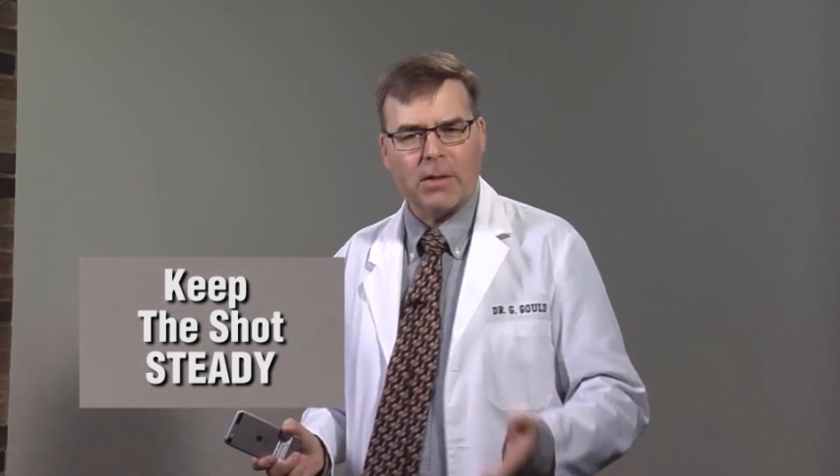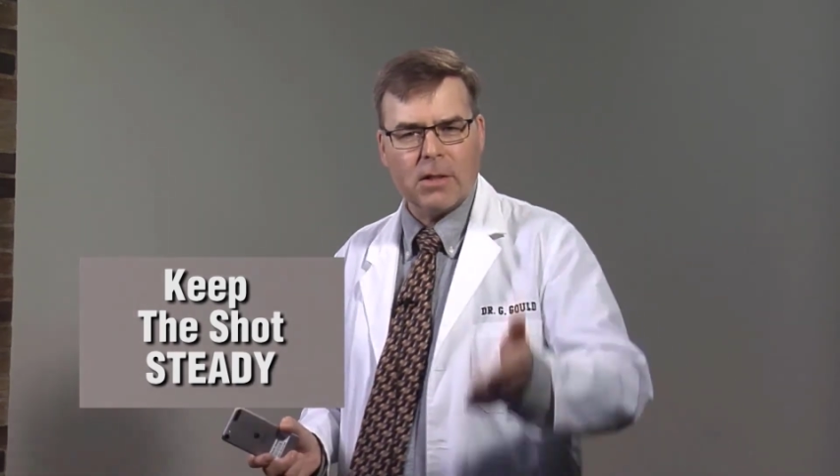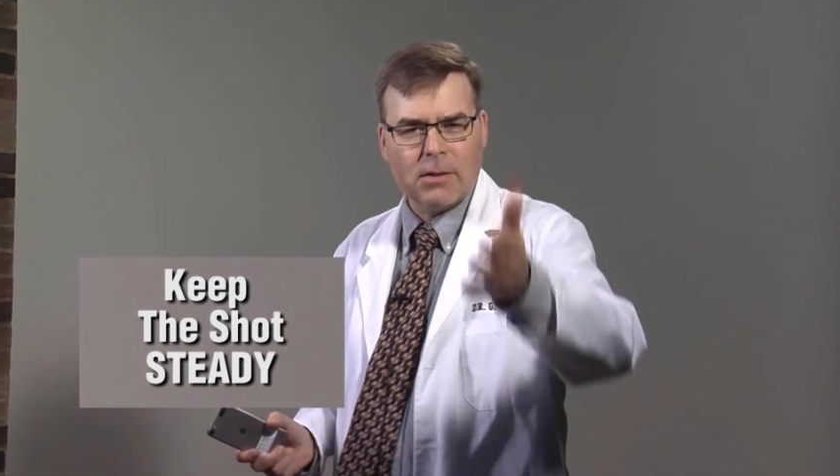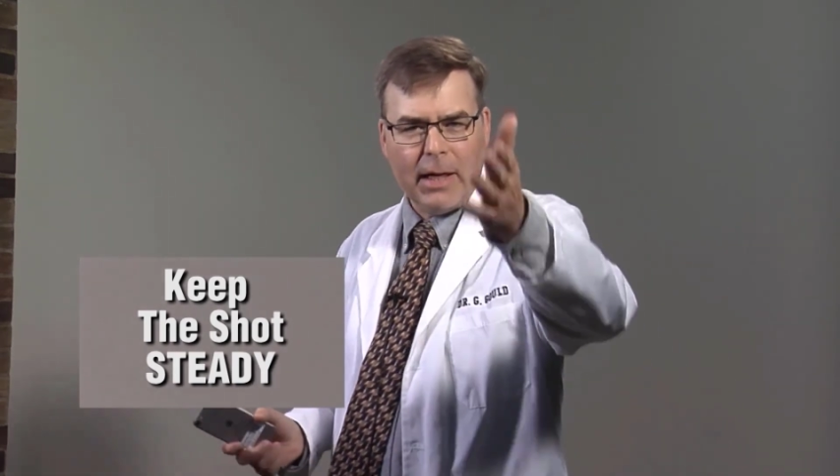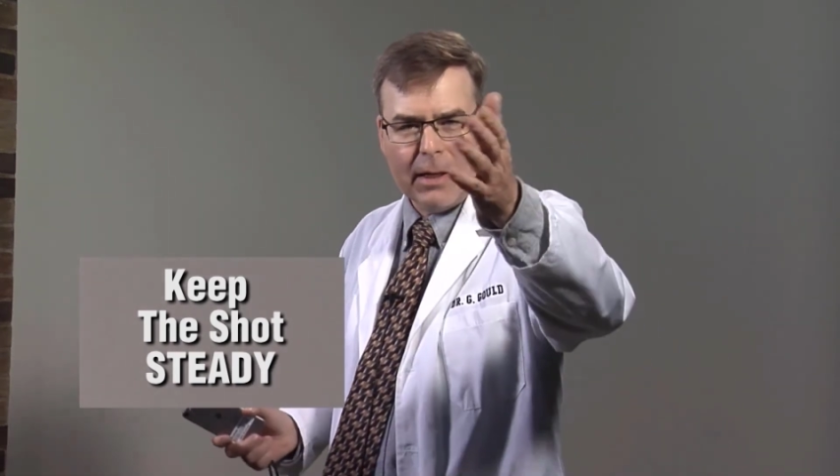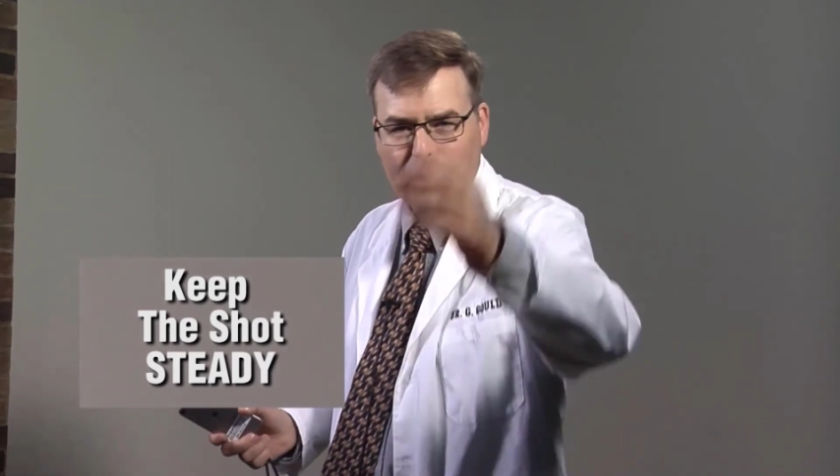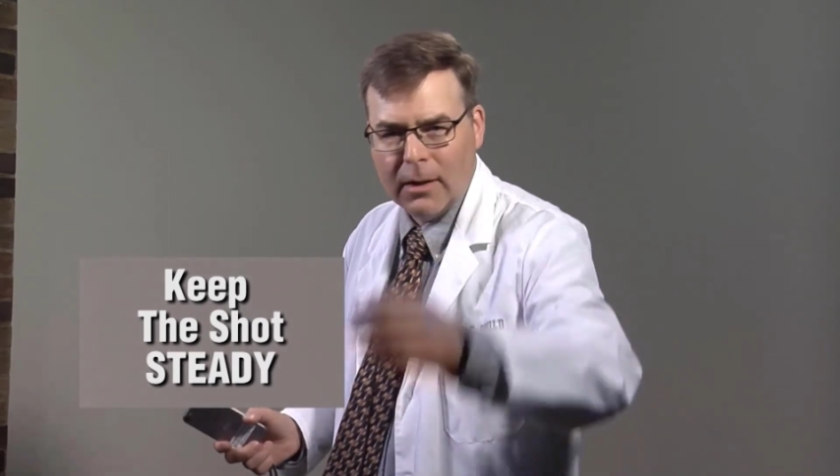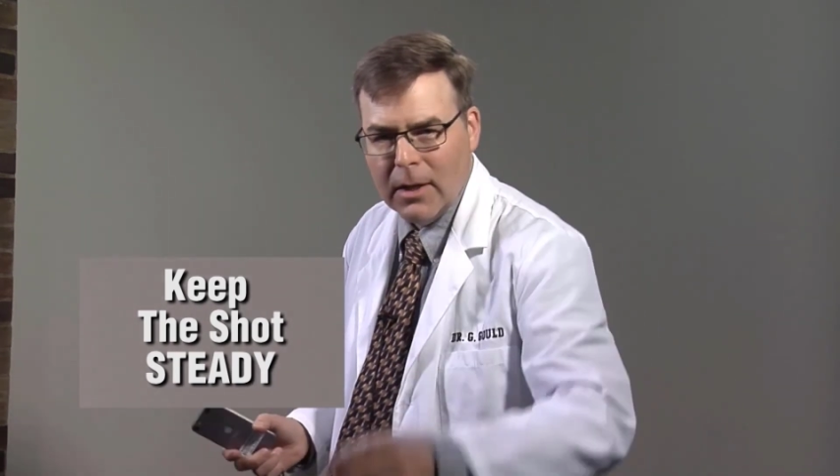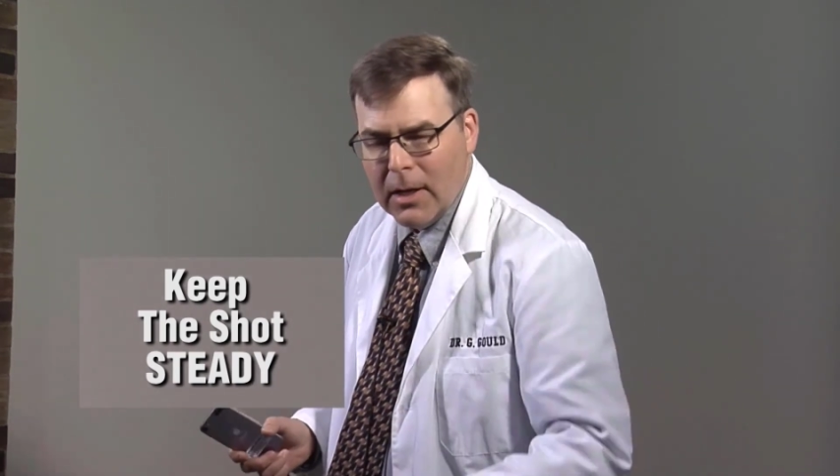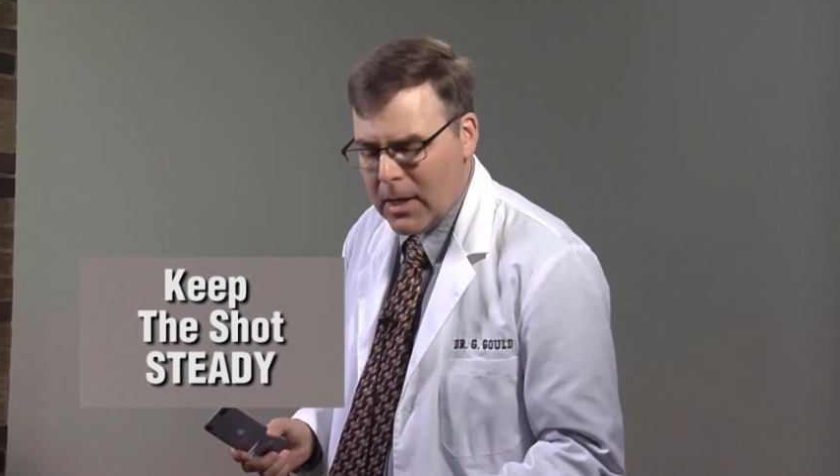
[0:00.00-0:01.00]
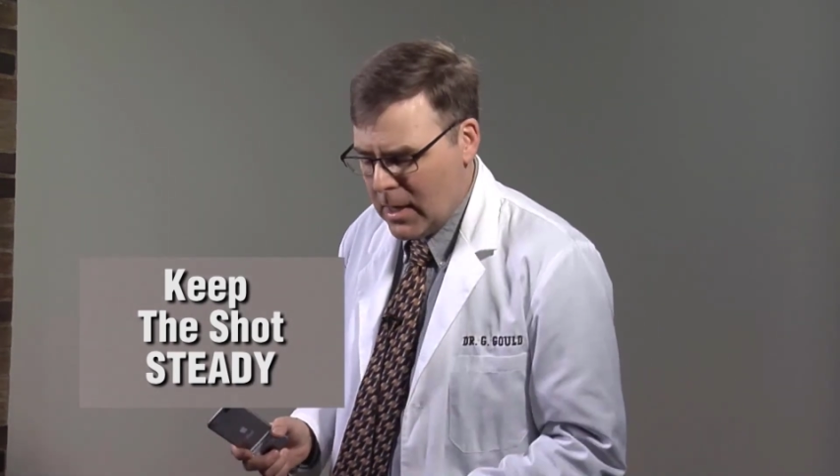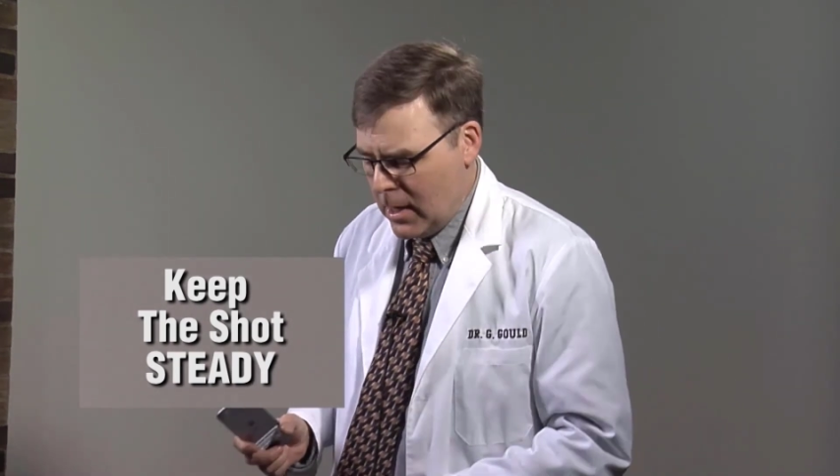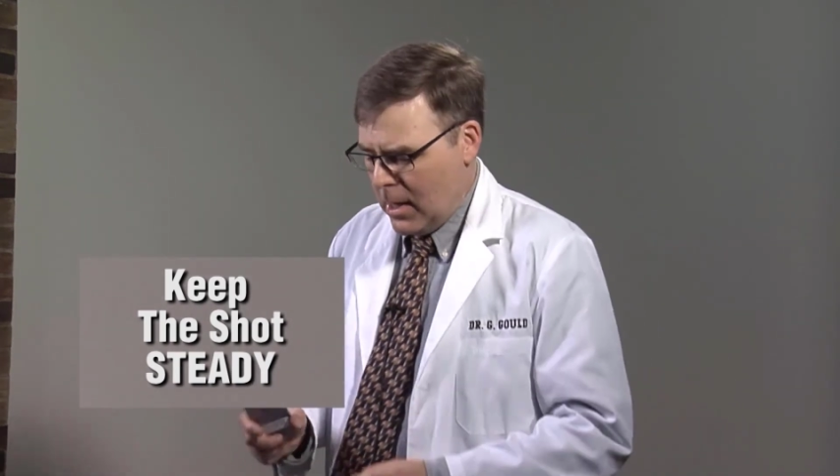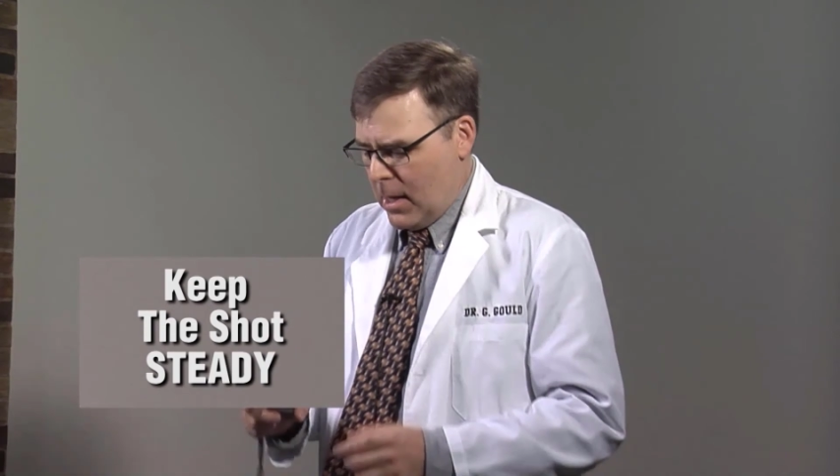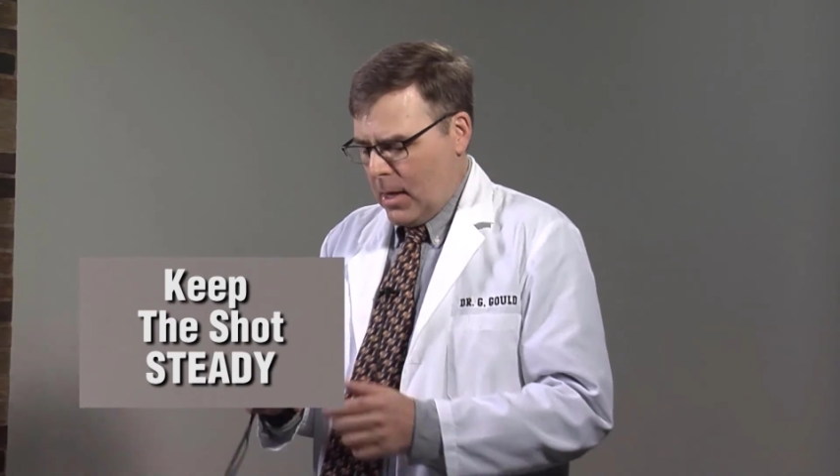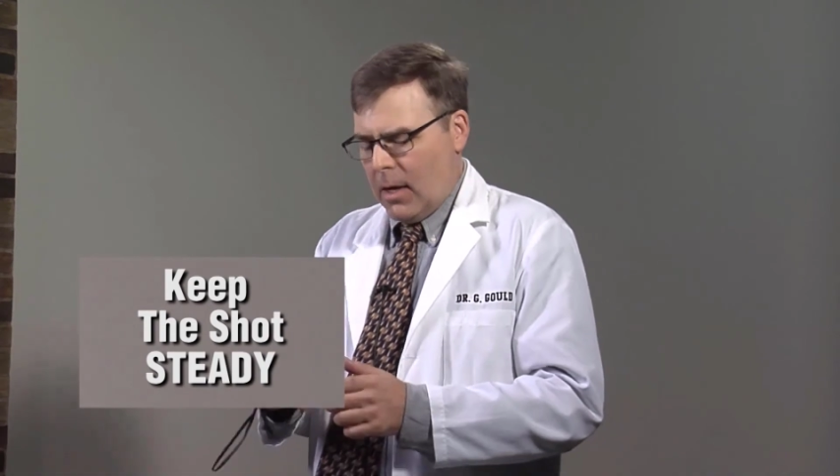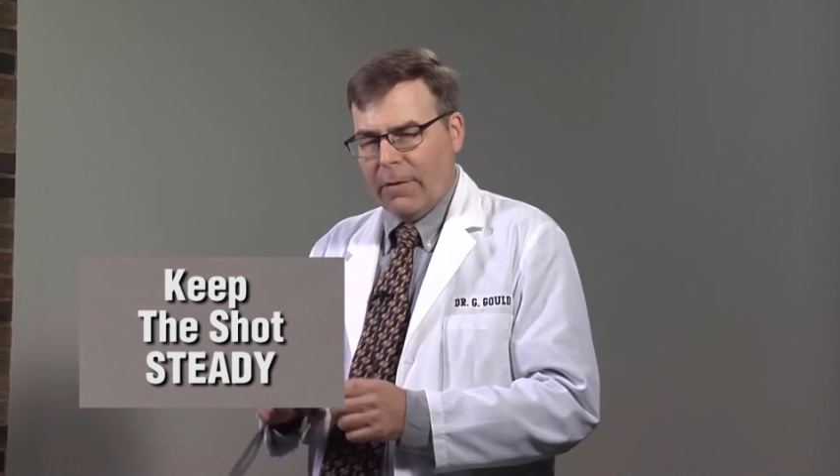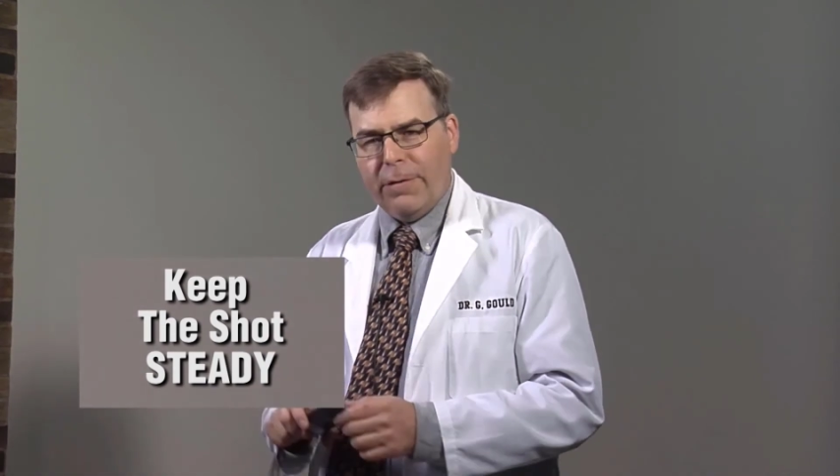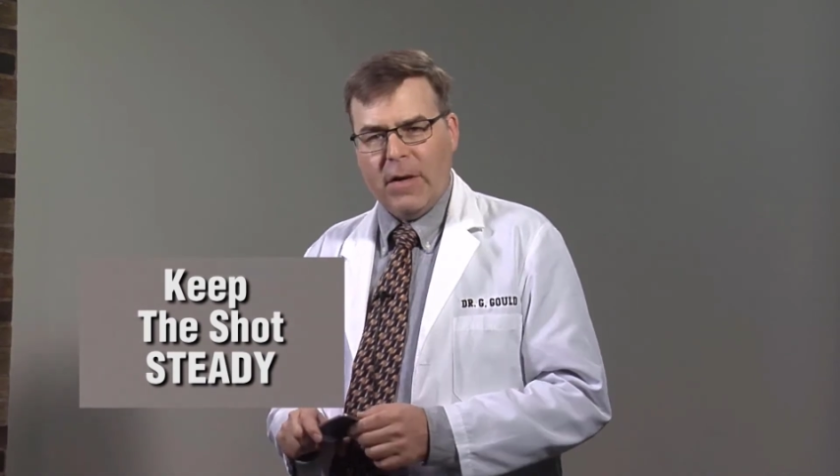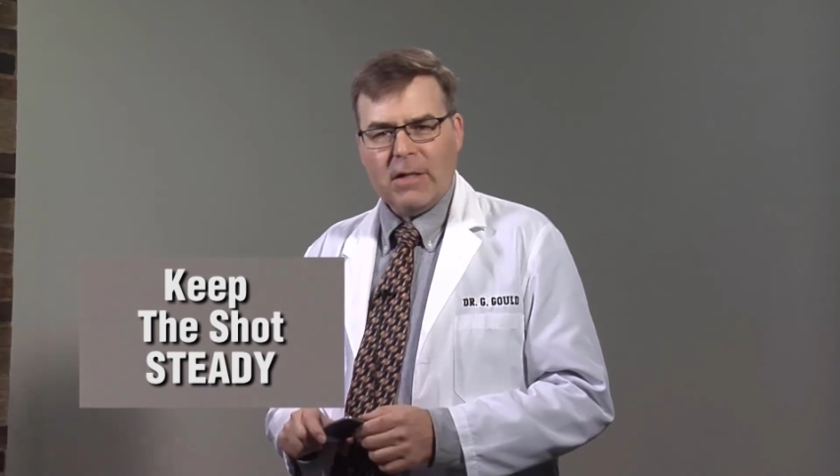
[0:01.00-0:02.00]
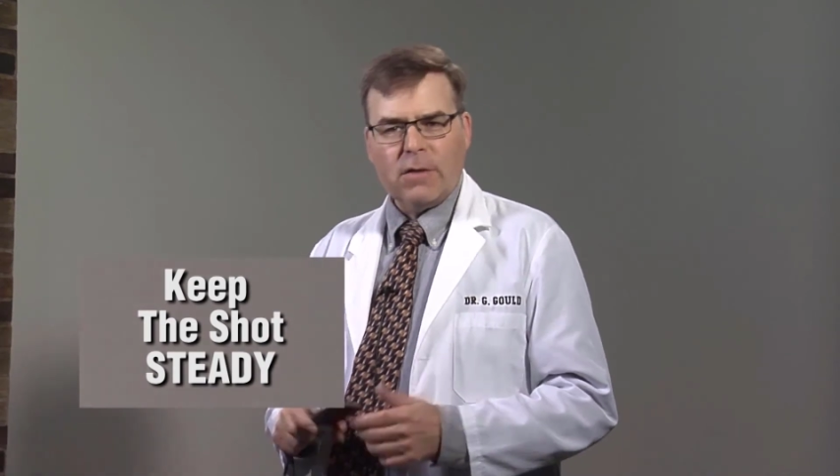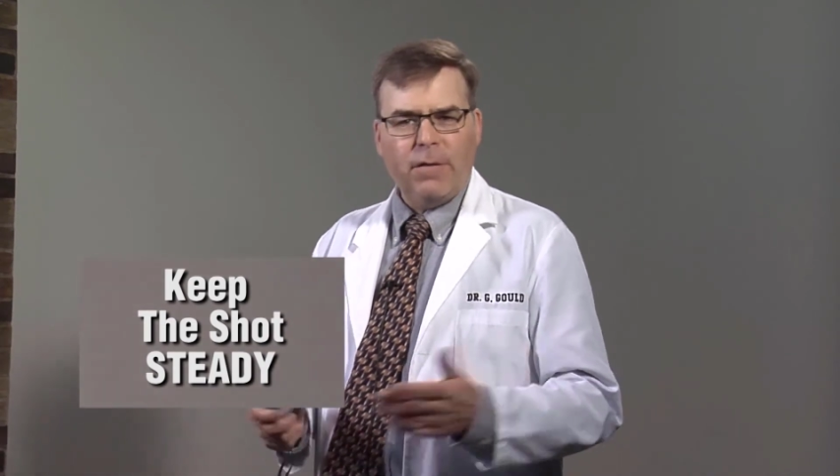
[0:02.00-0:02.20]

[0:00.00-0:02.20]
It's like a fitness